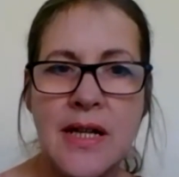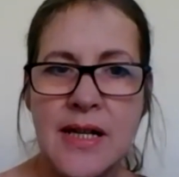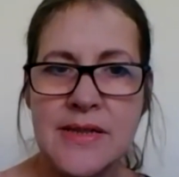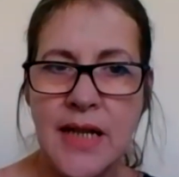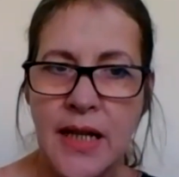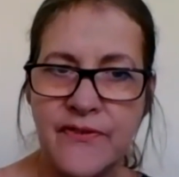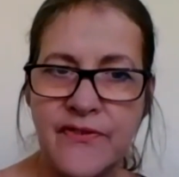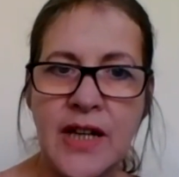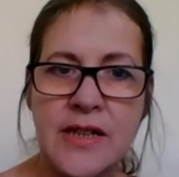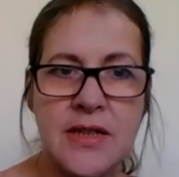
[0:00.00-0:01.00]
is that
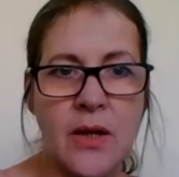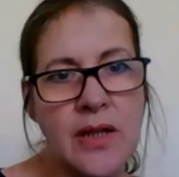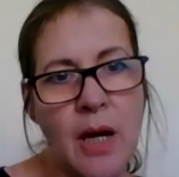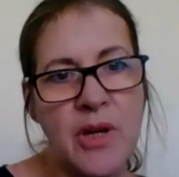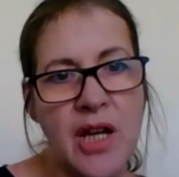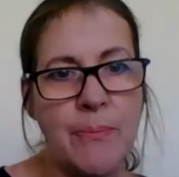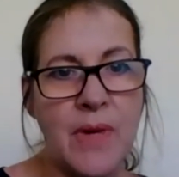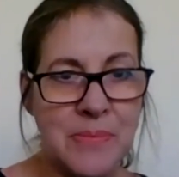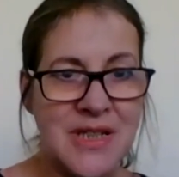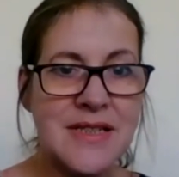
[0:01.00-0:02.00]
effects start coming up
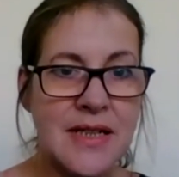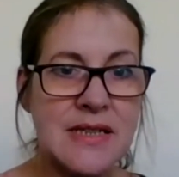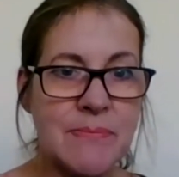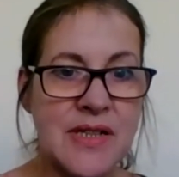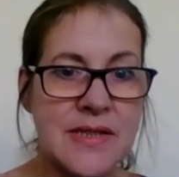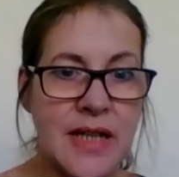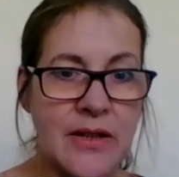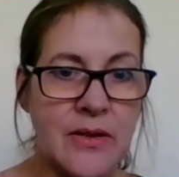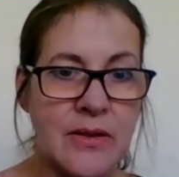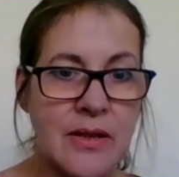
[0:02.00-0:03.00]
up to six months
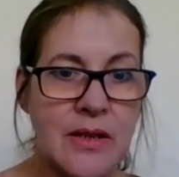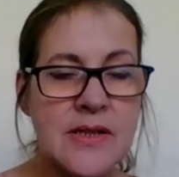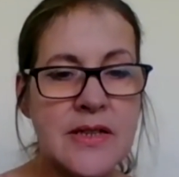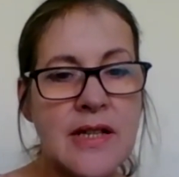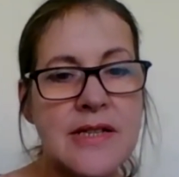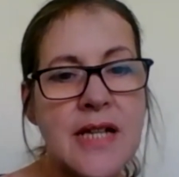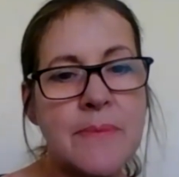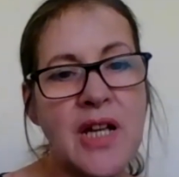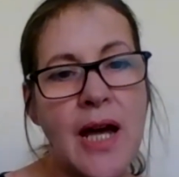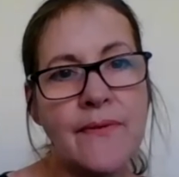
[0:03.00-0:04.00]
later. So they
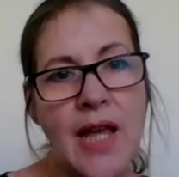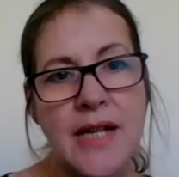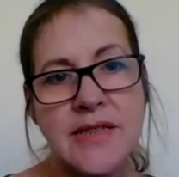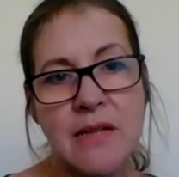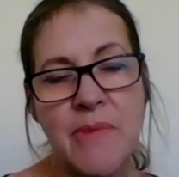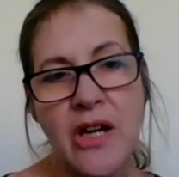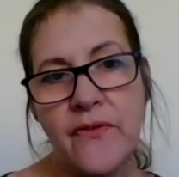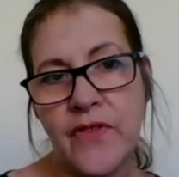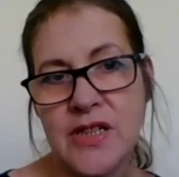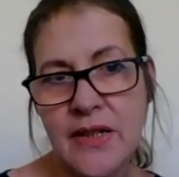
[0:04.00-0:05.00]
seem to have lasting
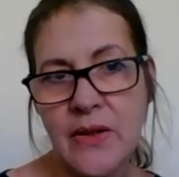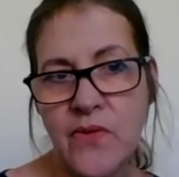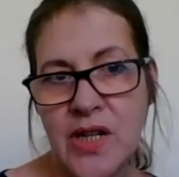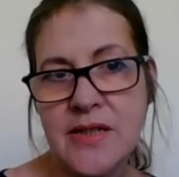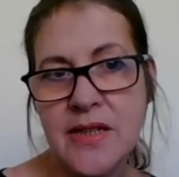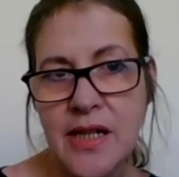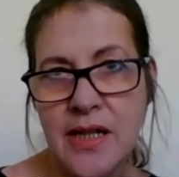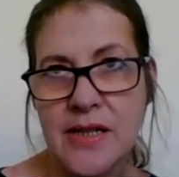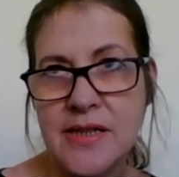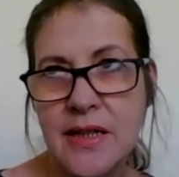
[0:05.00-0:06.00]
benefits, and the reason
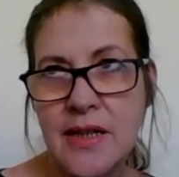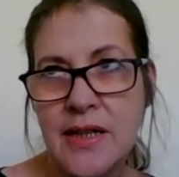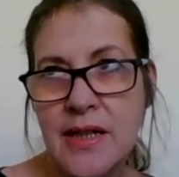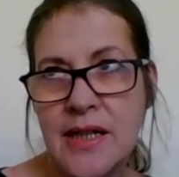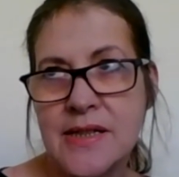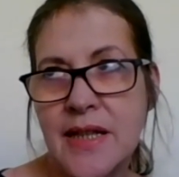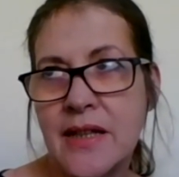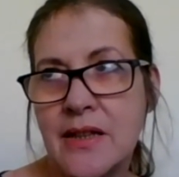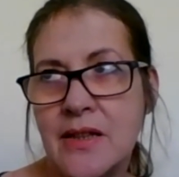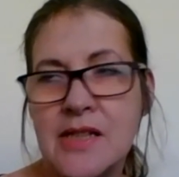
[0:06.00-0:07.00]
is is
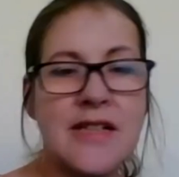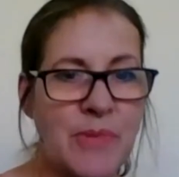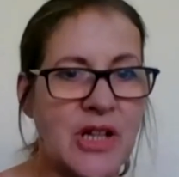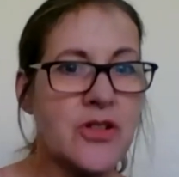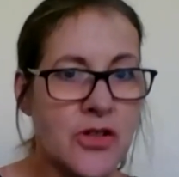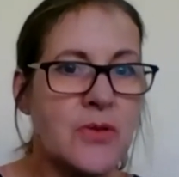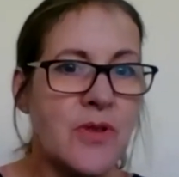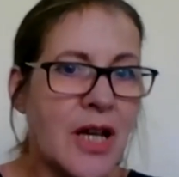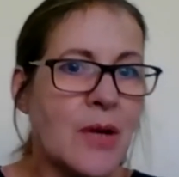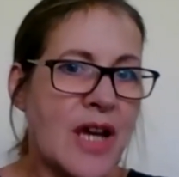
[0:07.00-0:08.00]
that it's not because you're
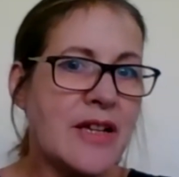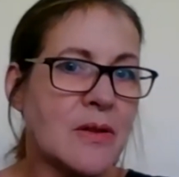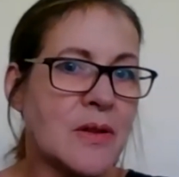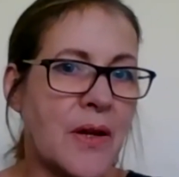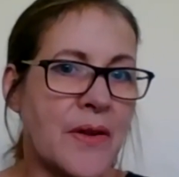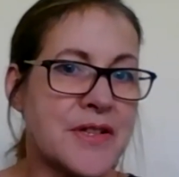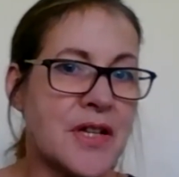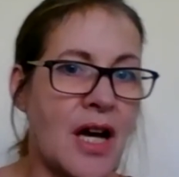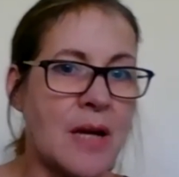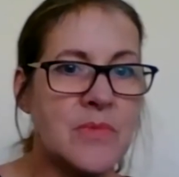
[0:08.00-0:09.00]
doing it regularly all the
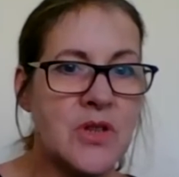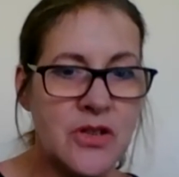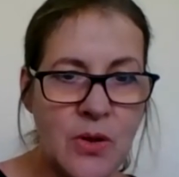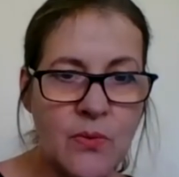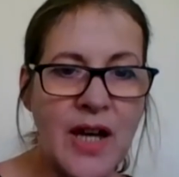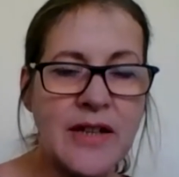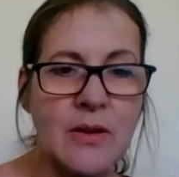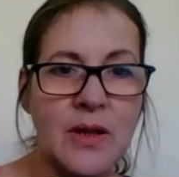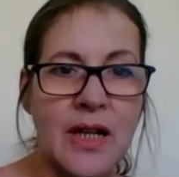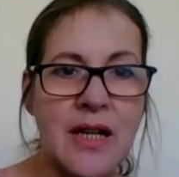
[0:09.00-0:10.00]
time. You do it
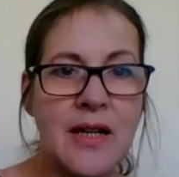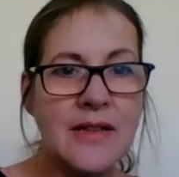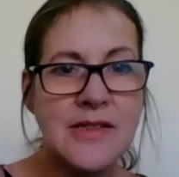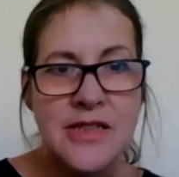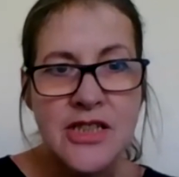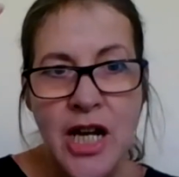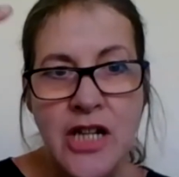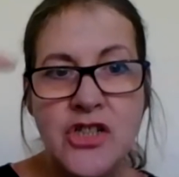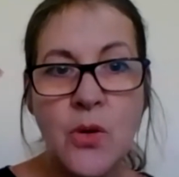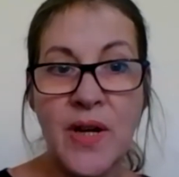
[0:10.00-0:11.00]
regularly to
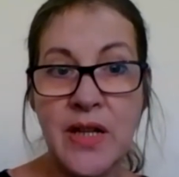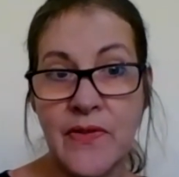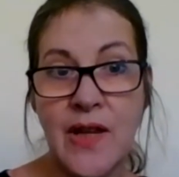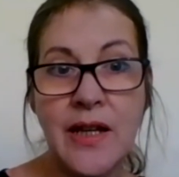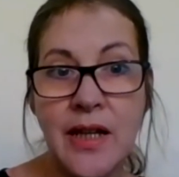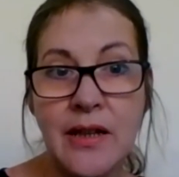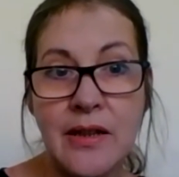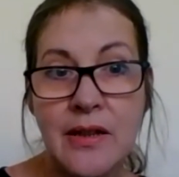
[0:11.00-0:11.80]
change your way of thinking.